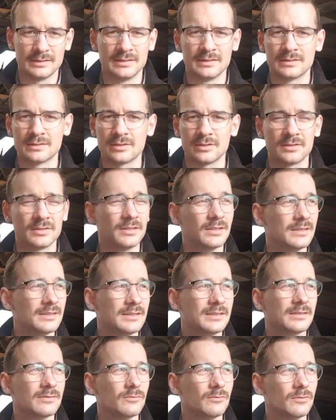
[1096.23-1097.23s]
just
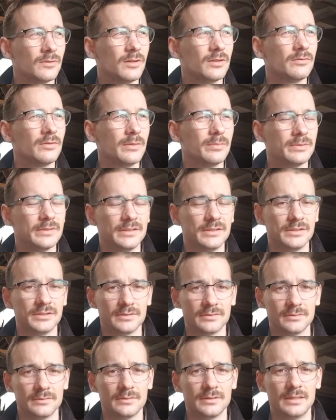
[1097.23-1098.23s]
a lot of
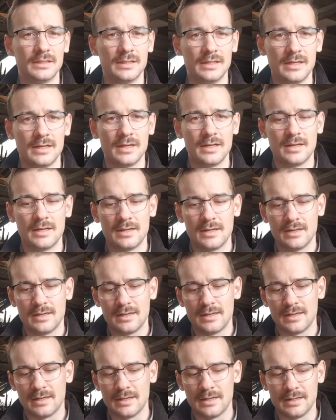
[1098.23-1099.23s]
repetition.
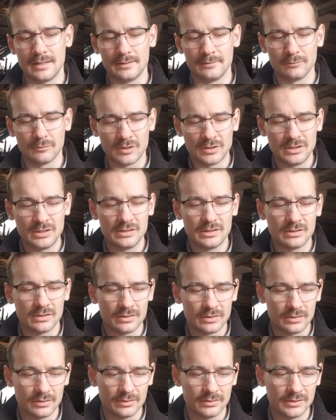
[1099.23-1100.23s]
And
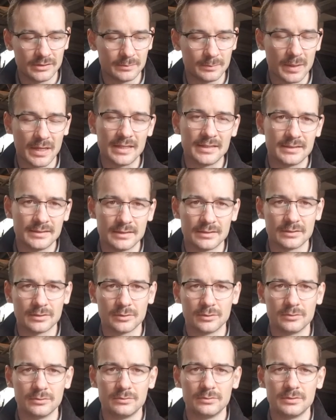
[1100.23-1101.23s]
once you got those
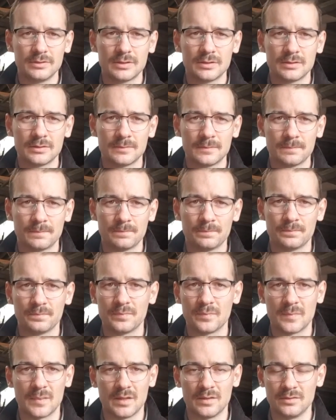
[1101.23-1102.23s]
basic tools,
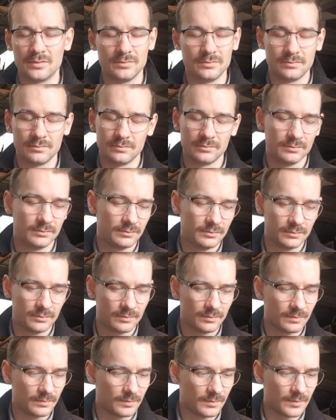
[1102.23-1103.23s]
then
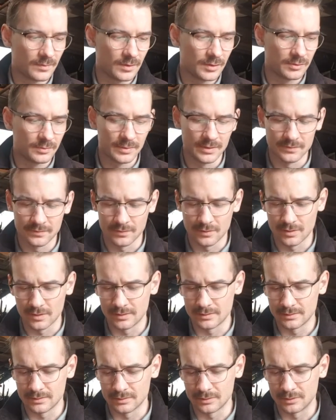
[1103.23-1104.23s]
you'll be
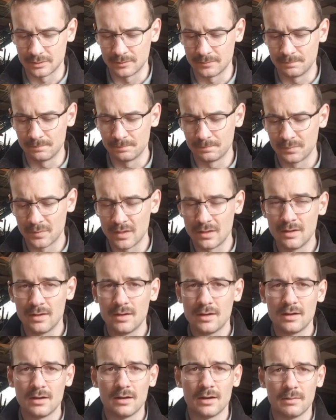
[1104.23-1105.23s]
fine. So
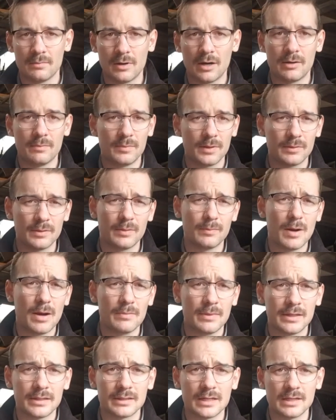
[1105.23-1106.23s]
I
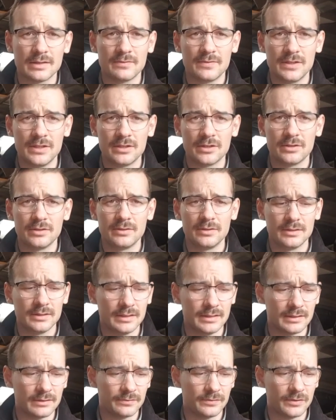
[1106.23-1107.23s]
might make another
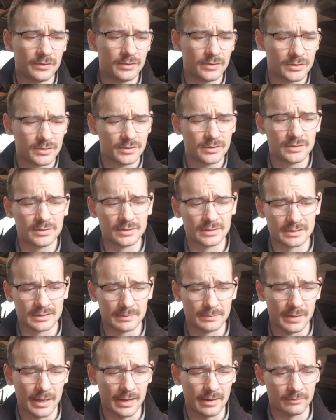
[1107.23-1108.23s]
video in the future
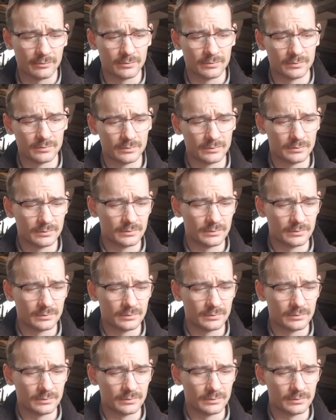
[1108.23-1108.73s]
just about